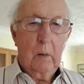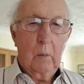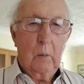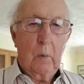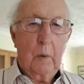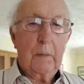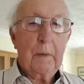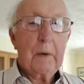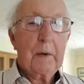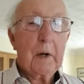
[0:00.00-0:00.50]

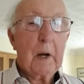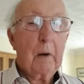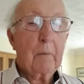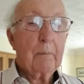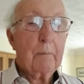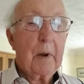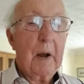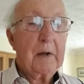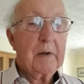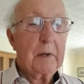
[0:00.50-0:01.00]
When the day
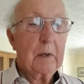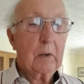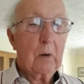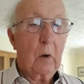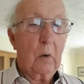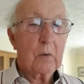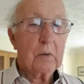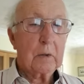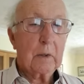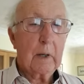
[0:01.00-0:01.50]
of
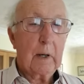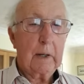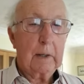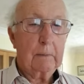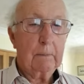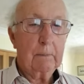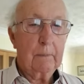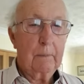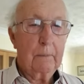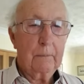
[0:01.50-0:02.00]
Pentecost
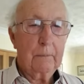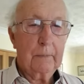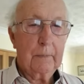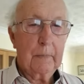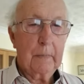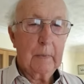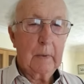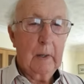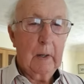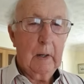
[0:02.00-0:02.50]
came,
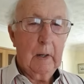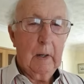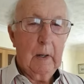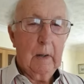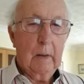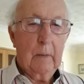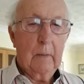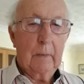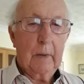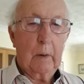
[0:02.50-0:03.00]

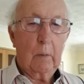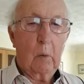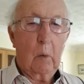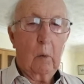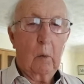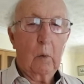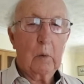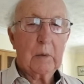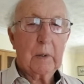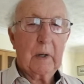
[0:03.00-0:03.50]
they were
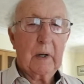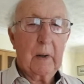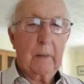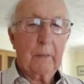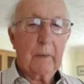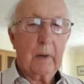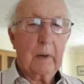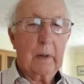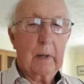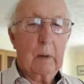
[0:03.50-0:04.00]
all
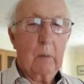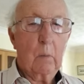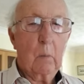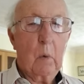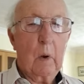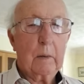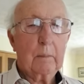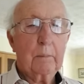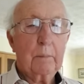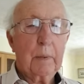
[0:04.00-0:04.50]
together in
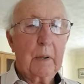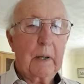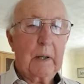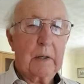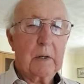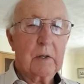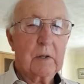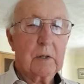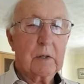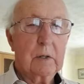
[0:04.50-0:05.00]
one
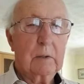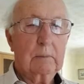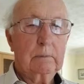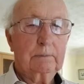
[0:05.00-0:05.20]
place.